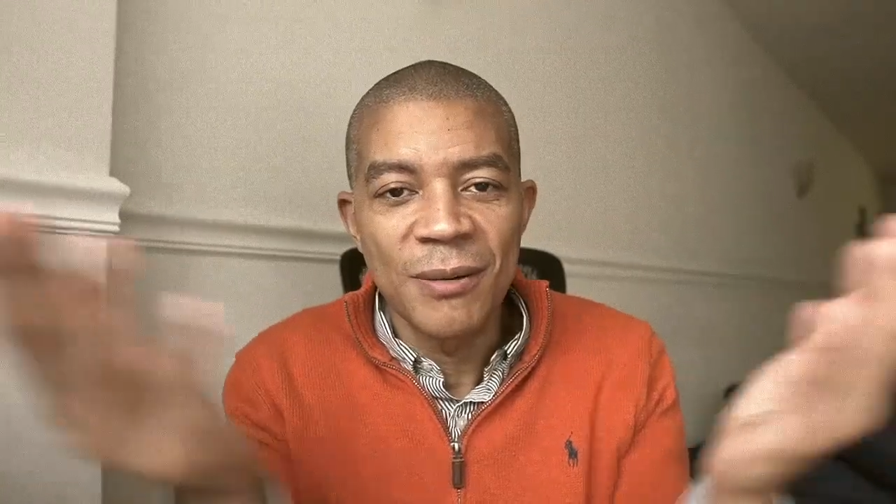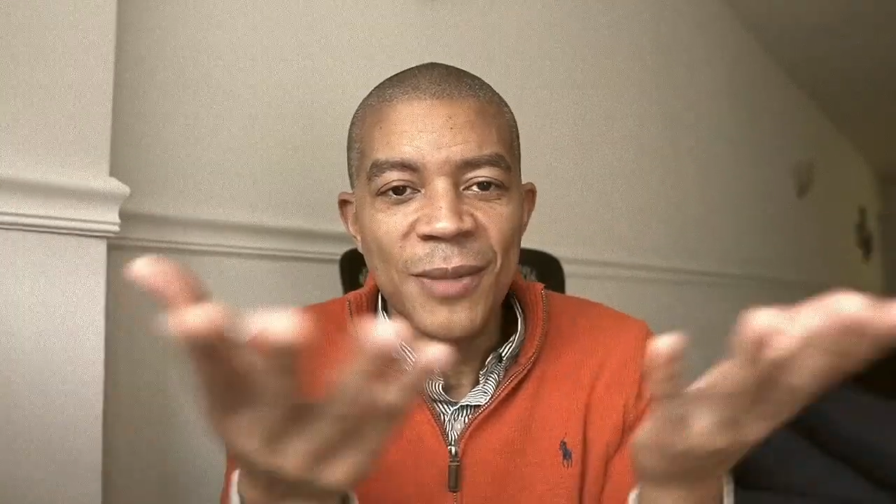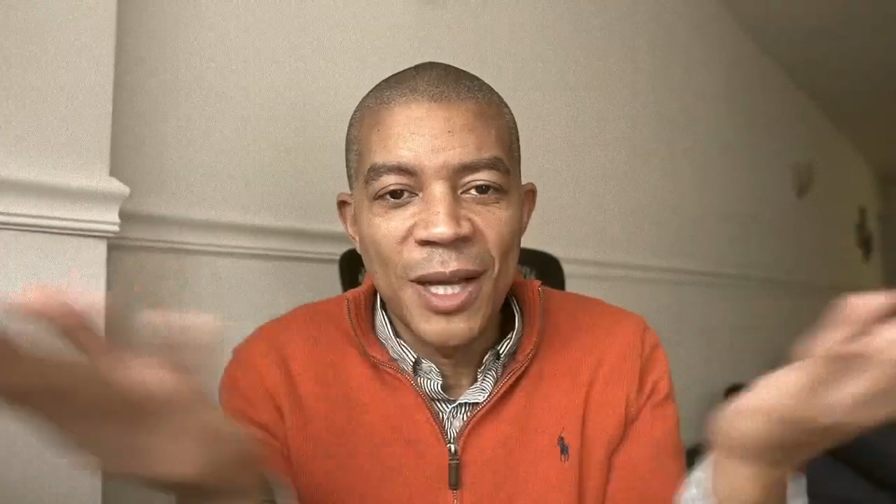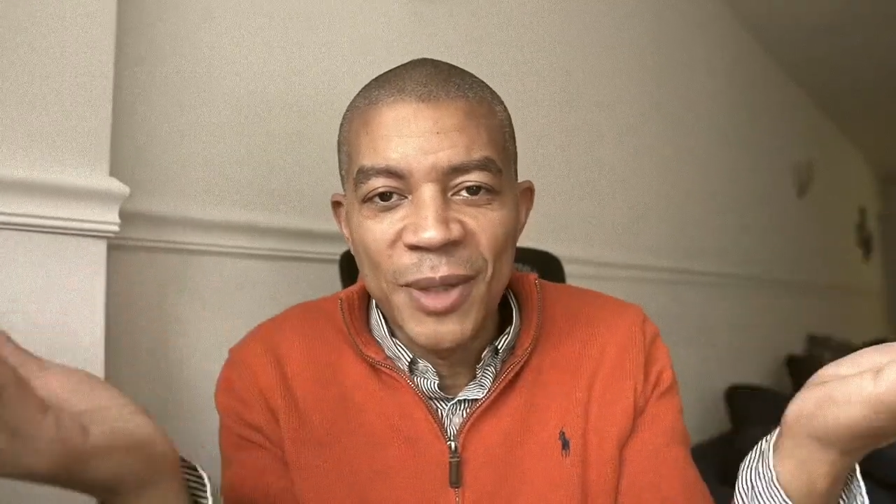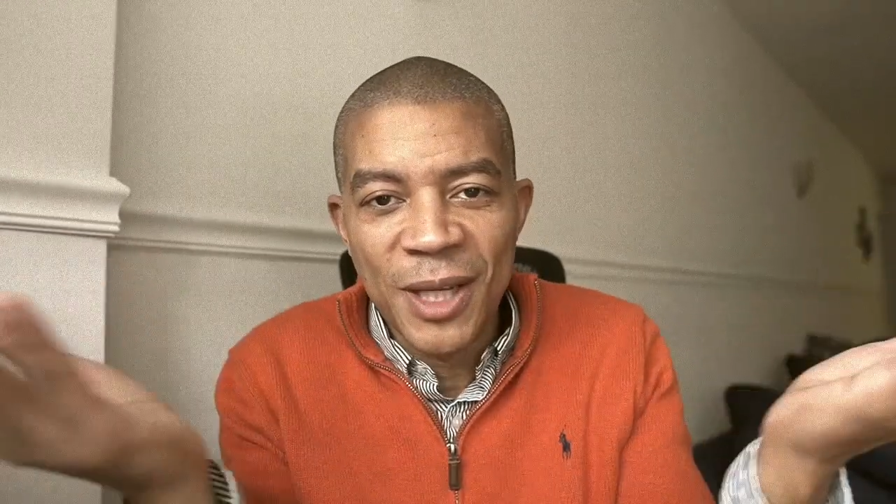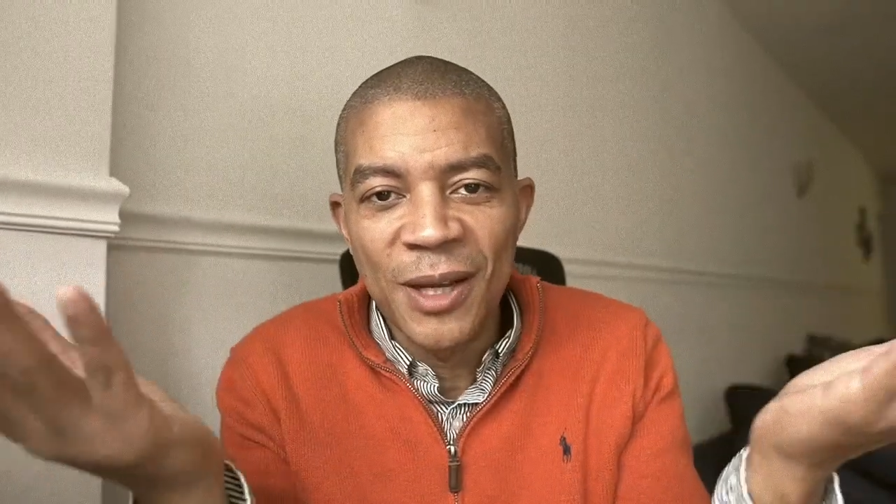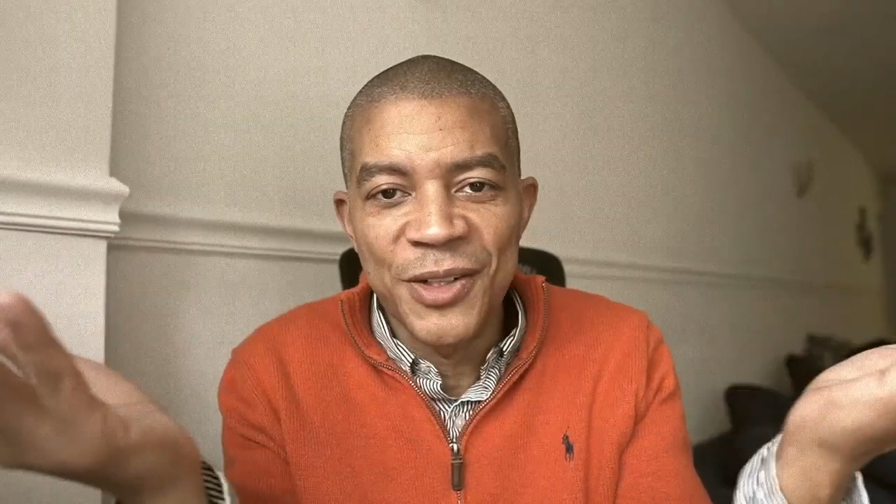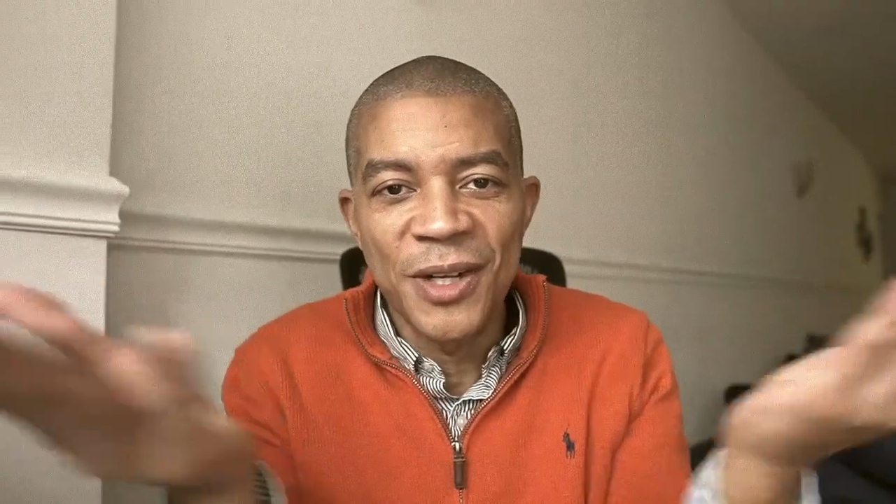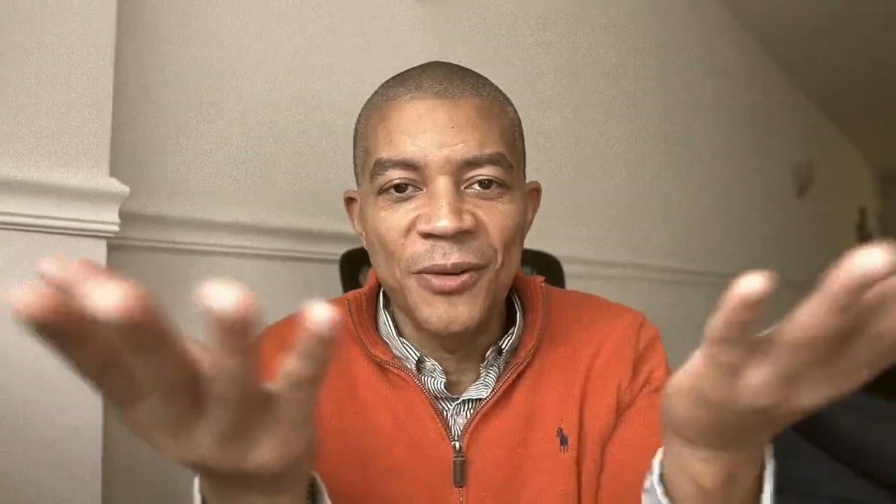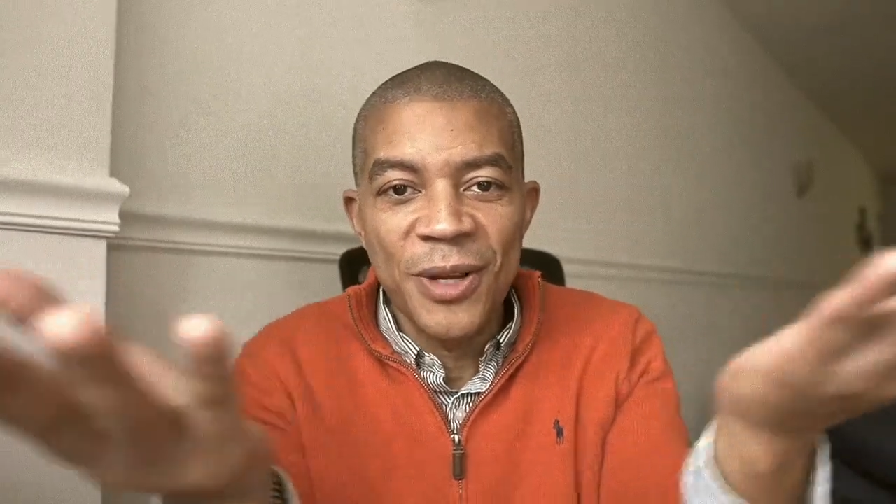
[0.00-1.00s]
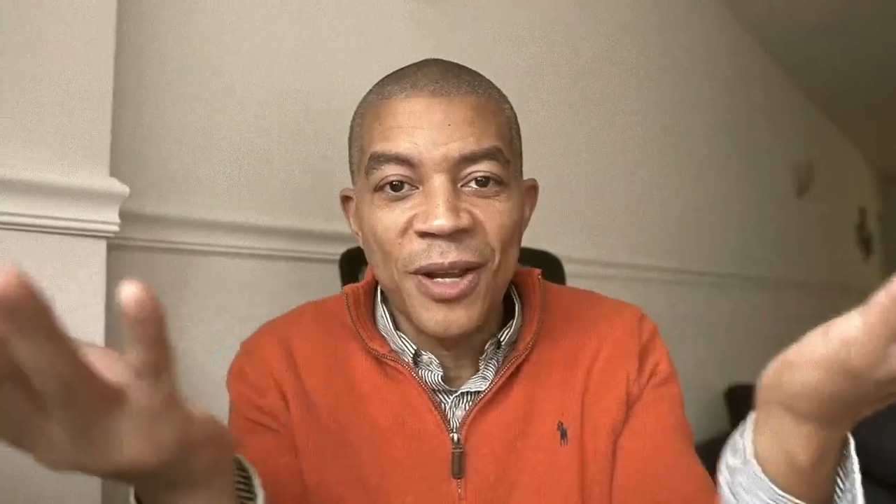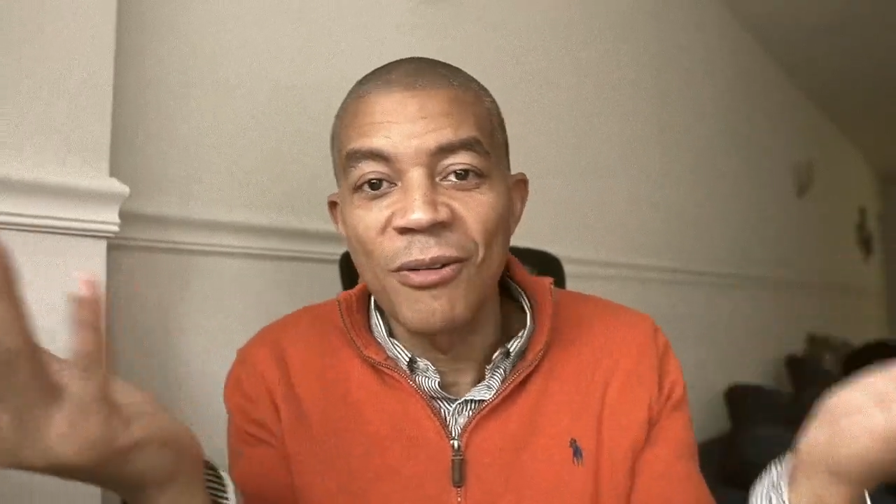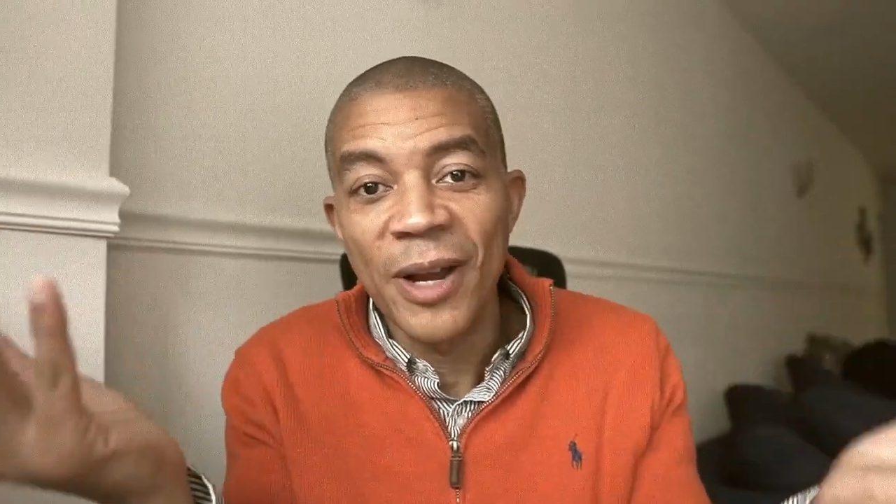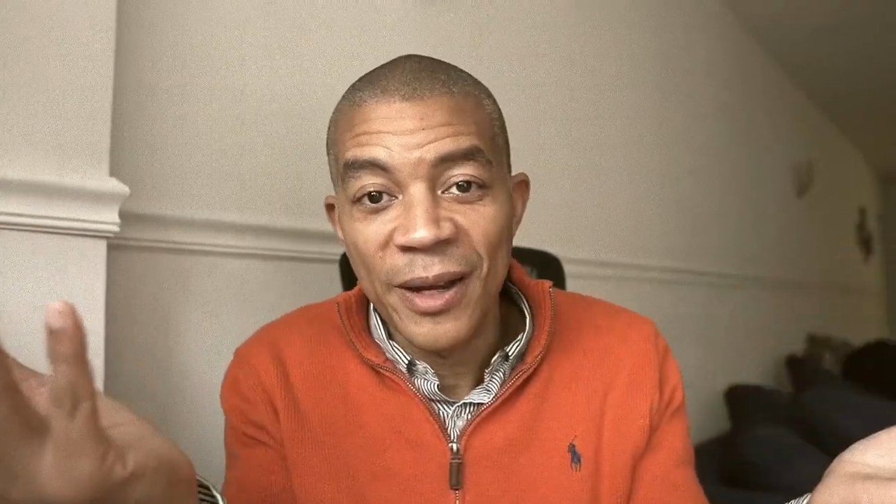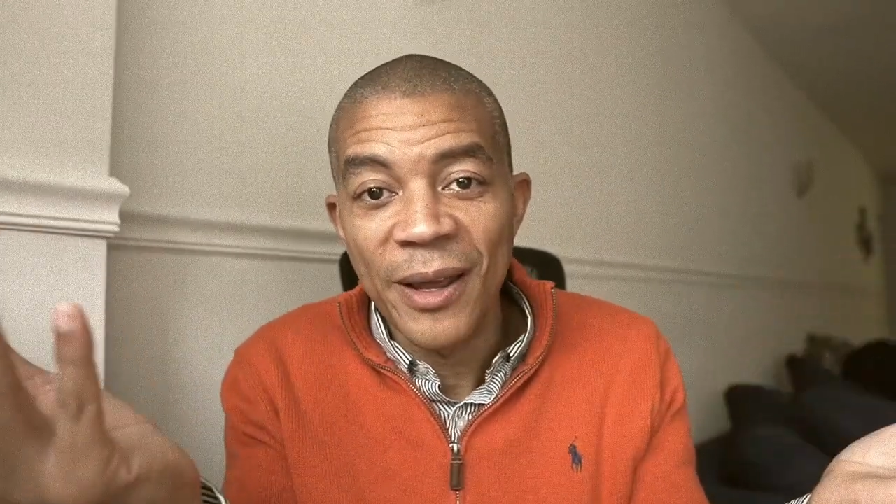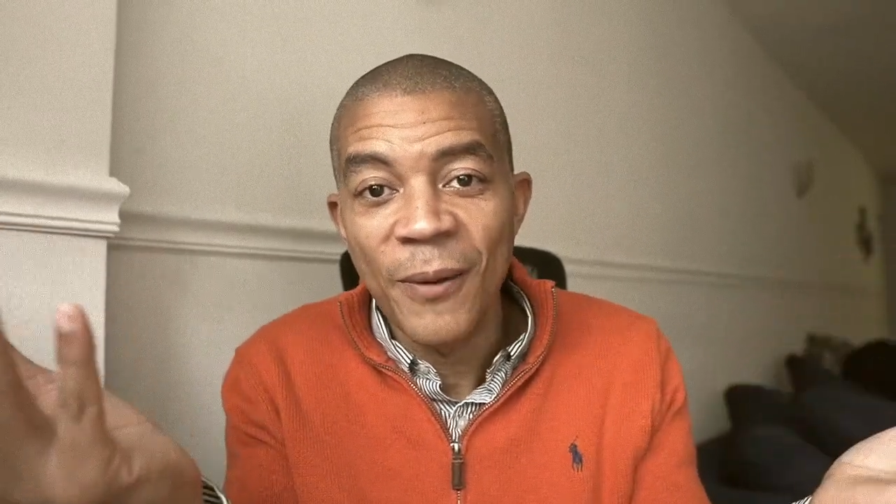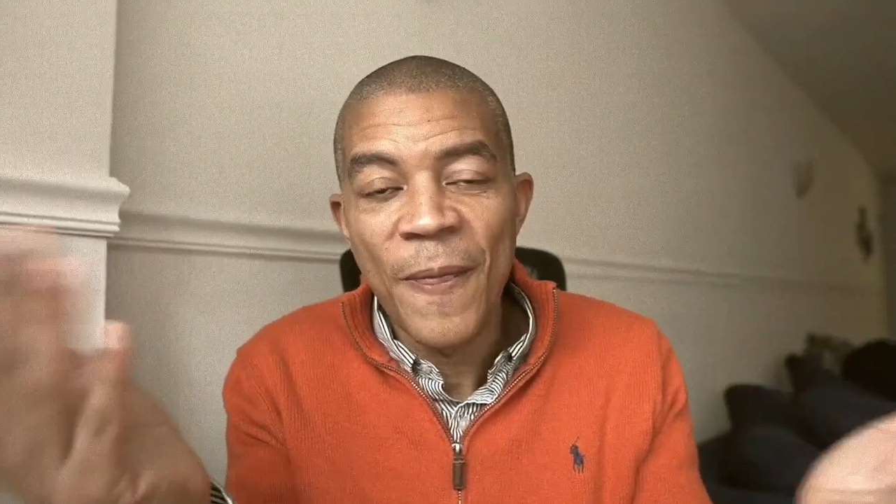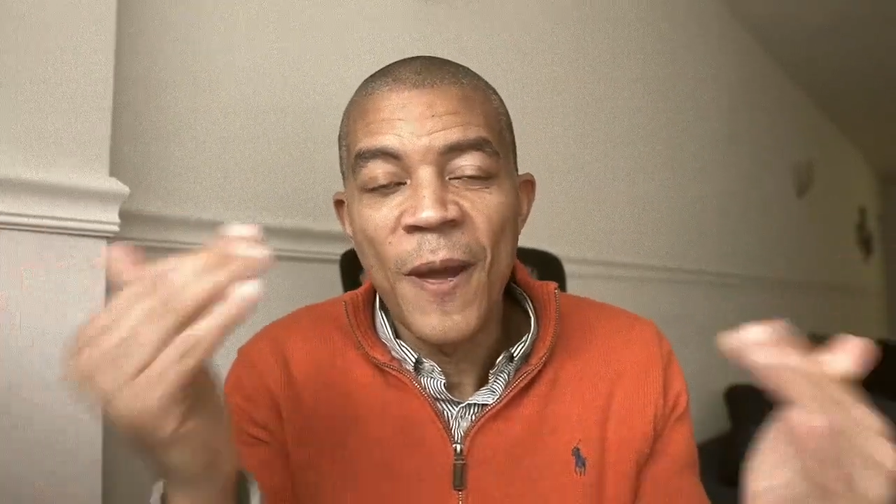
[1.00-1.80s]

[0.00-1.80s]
I'm, I'm a content creator right now,